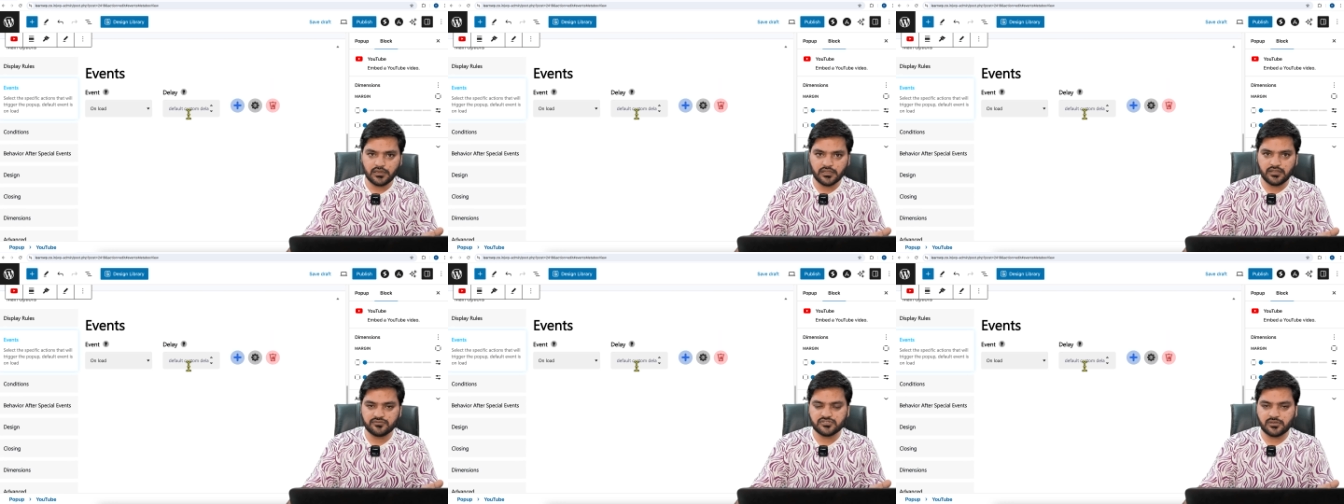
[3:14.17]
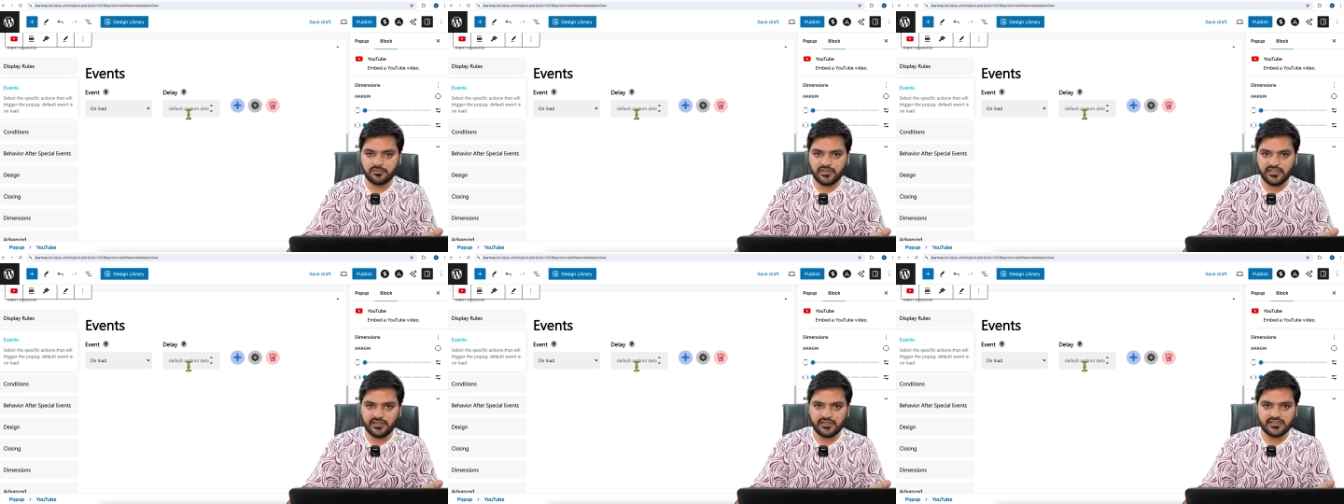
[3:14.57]
give
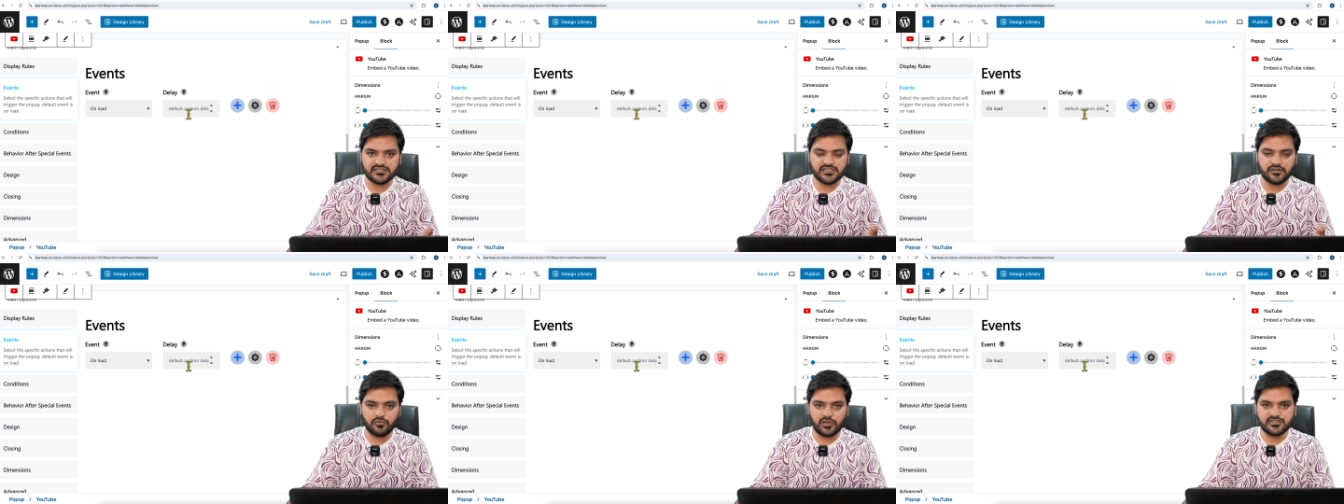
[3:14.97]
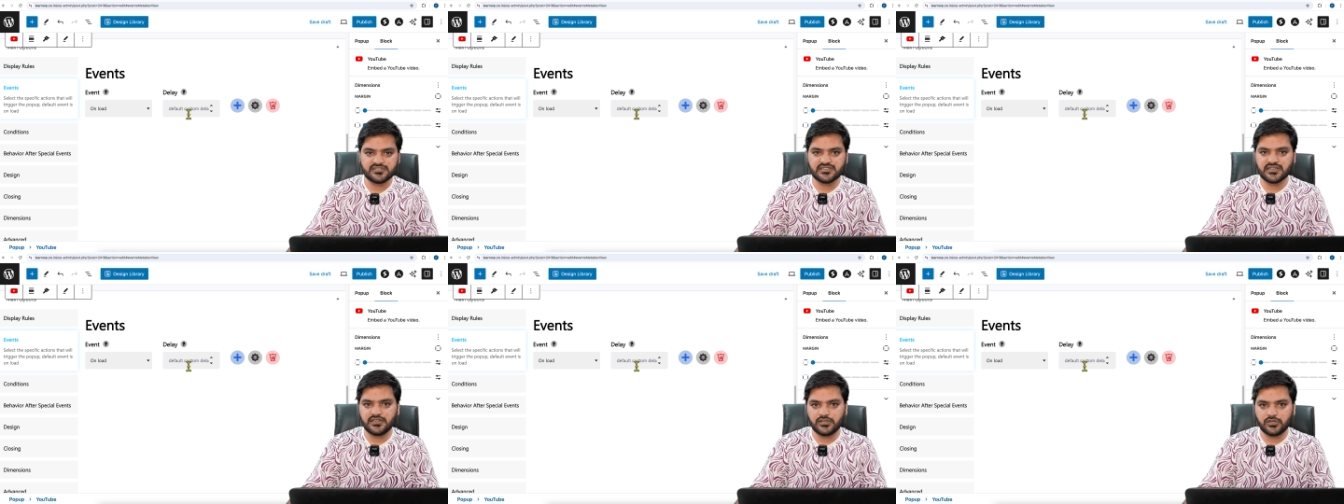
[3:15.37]
some delay, let's say 1
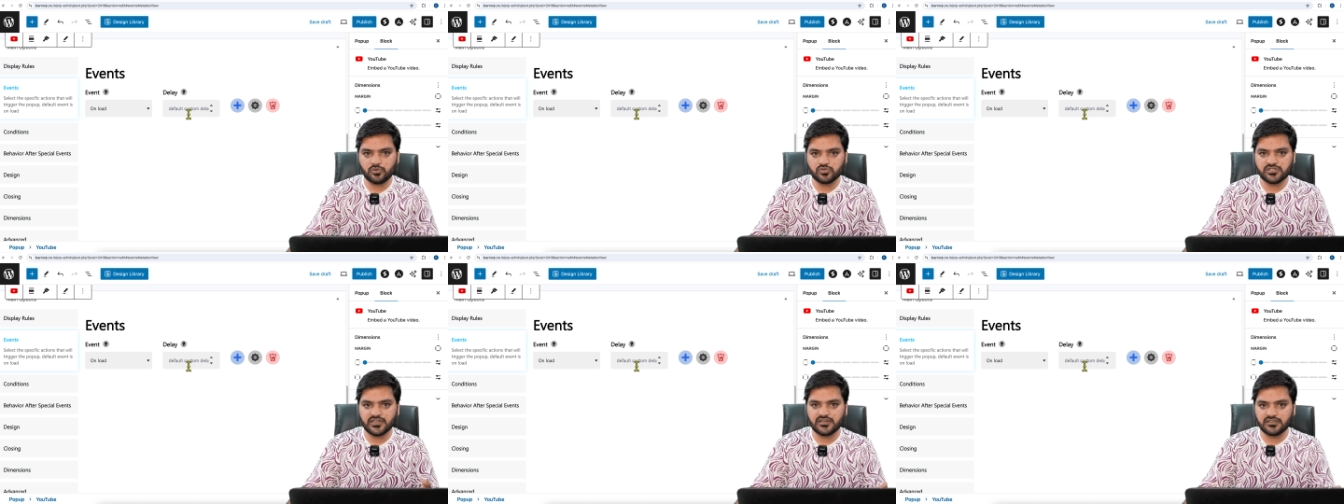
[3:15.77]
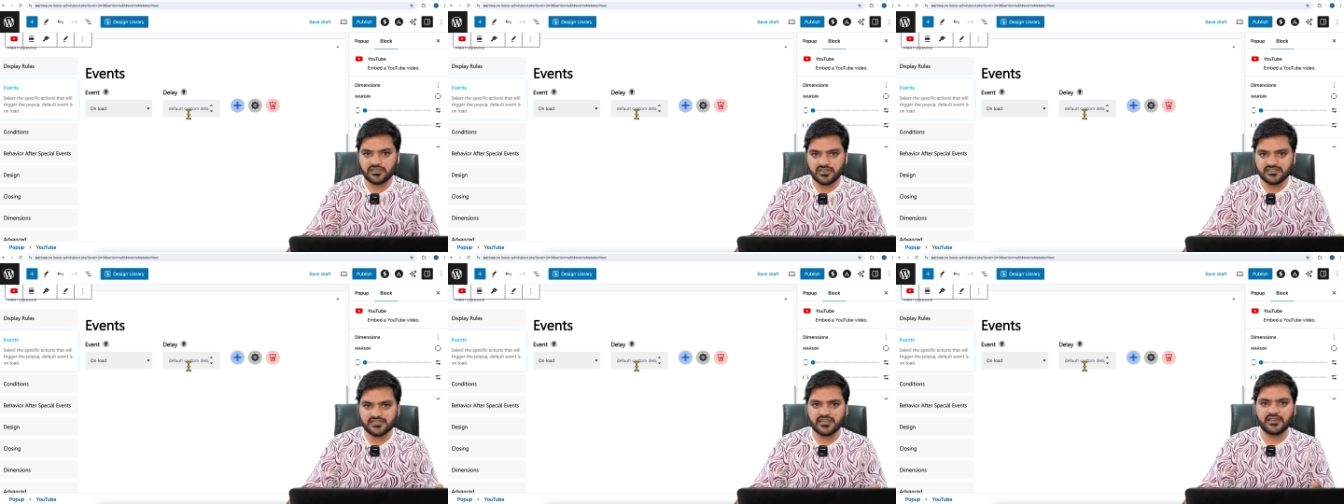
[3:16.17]
second, 2 second,
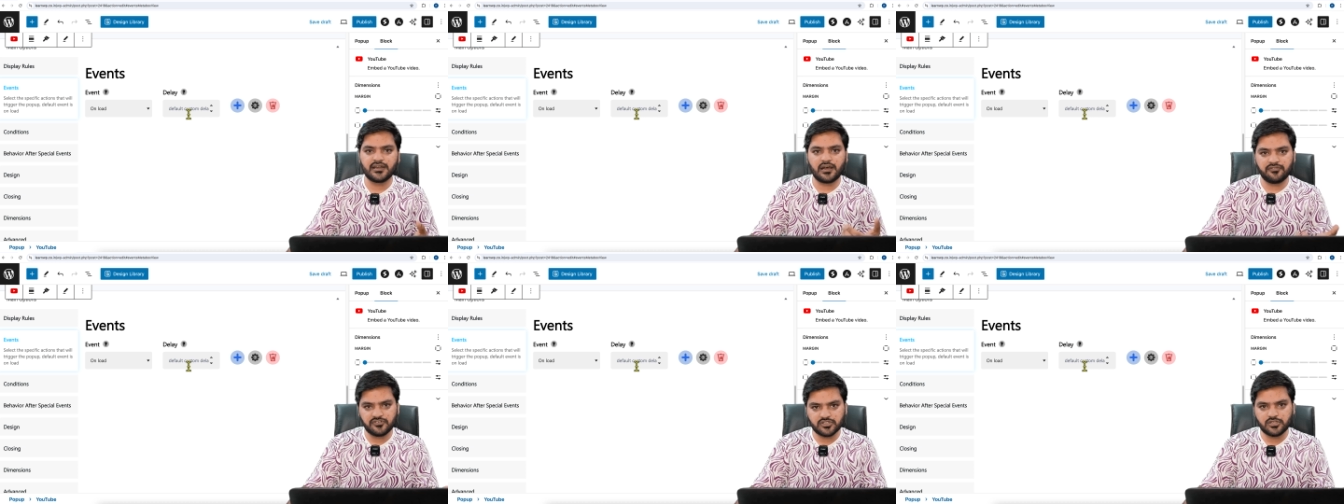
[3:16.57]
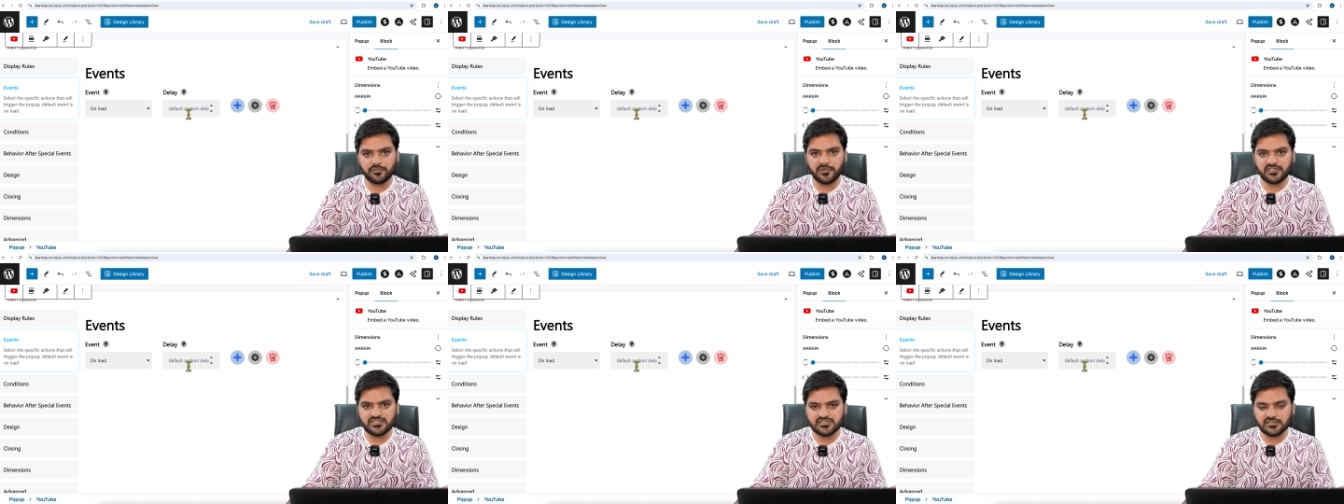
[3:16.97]
3 second after the
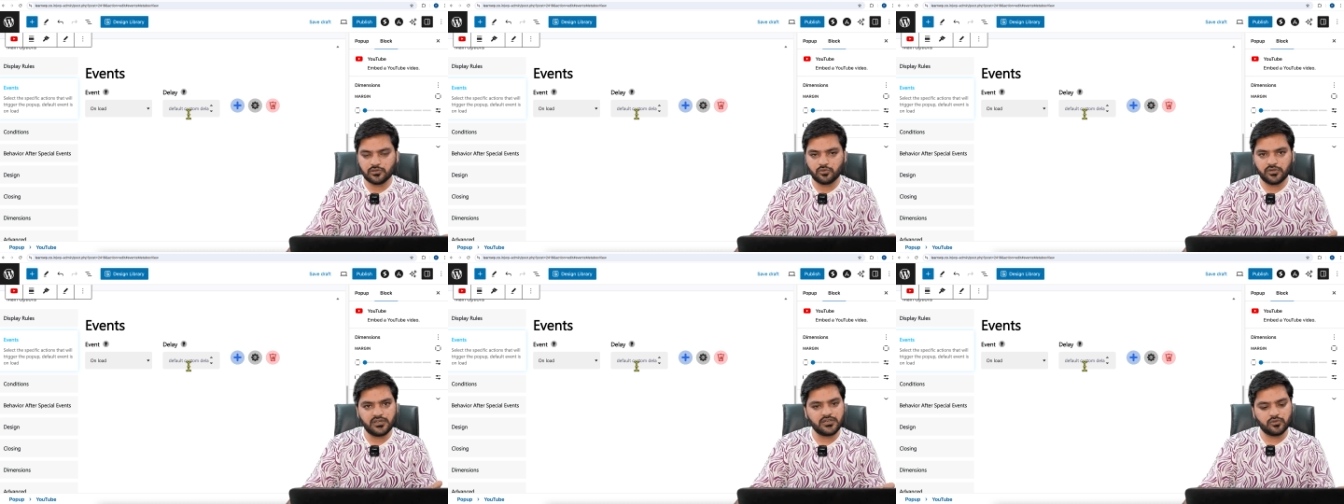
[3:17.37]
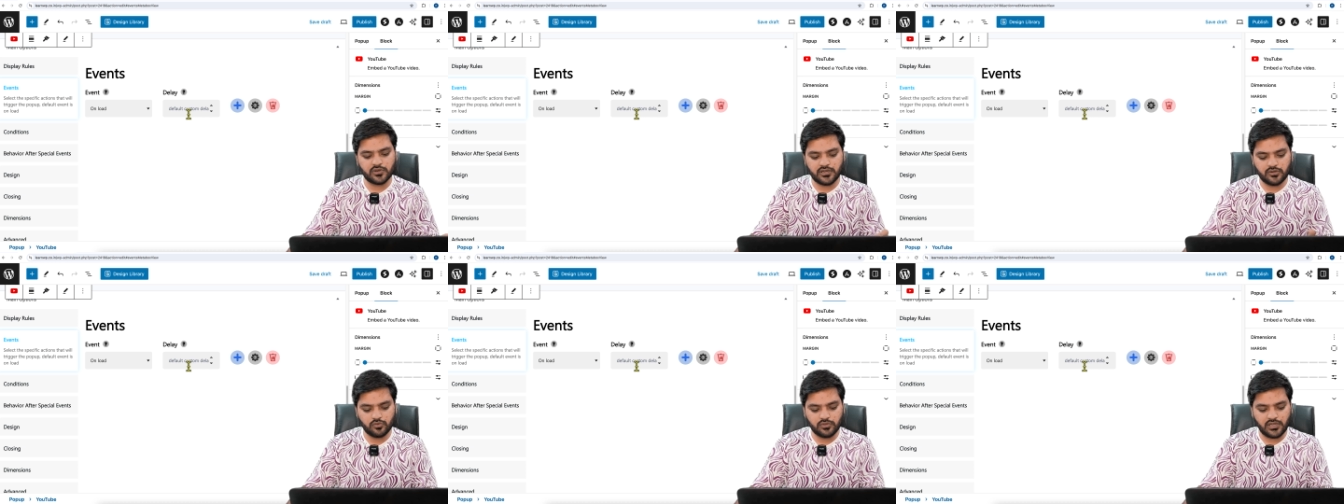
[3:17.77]
page is loaded, you
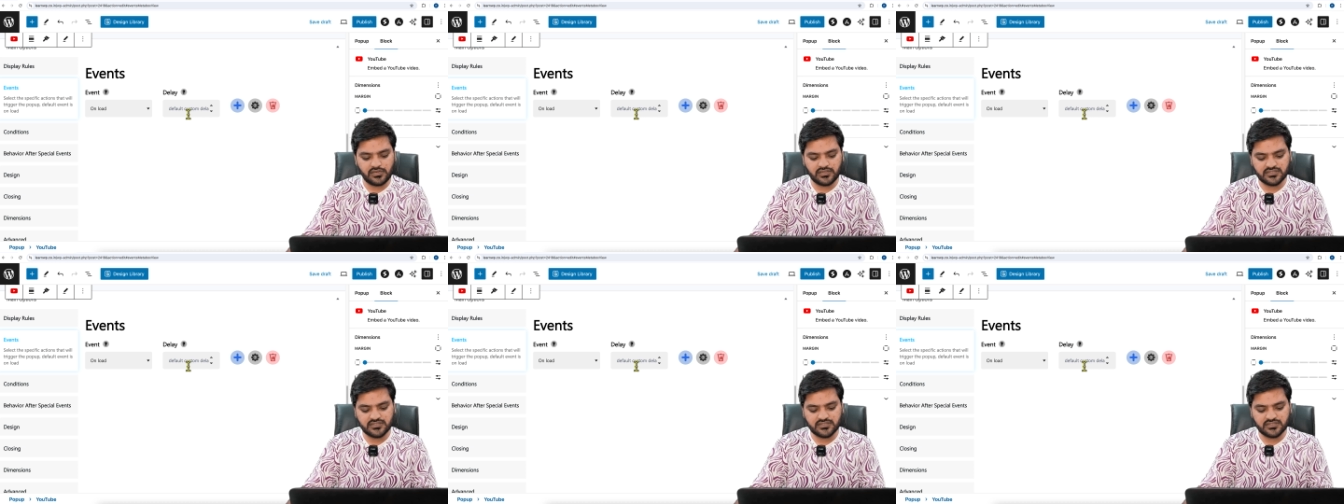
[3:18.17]
can do that.